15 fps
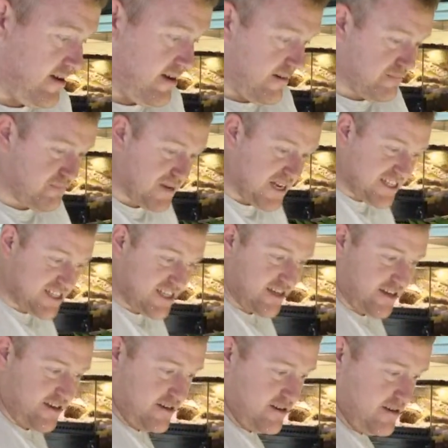I'm
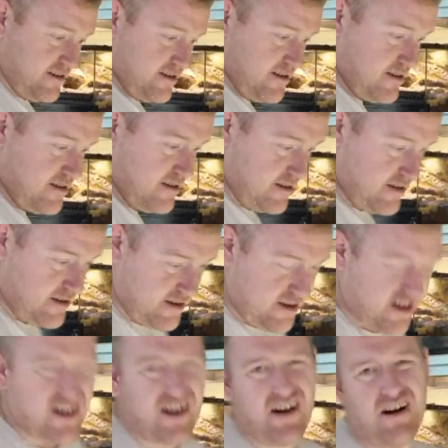busy.
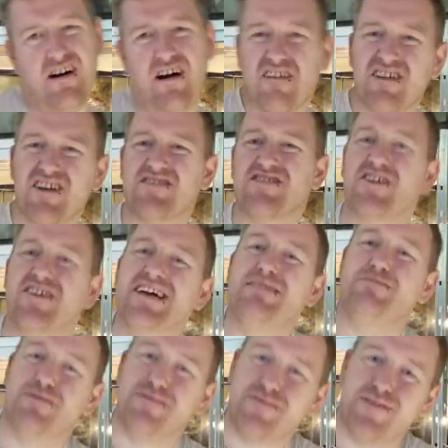I'm going to have to go get him
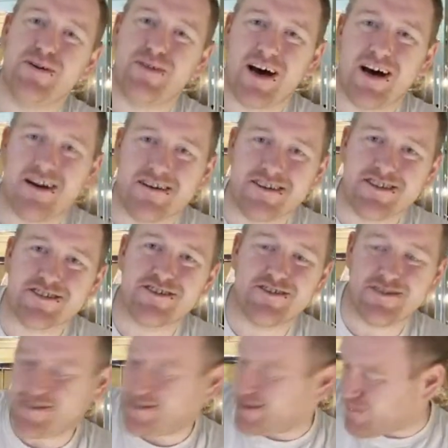some food, aren't I? Just
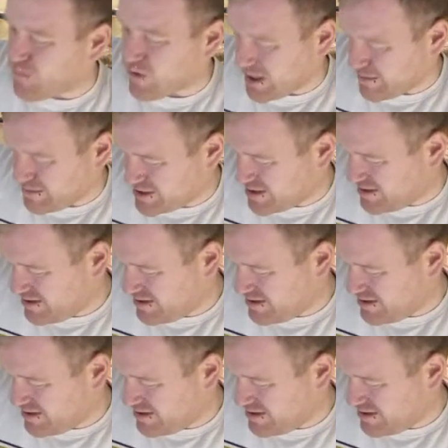because I'm whipped.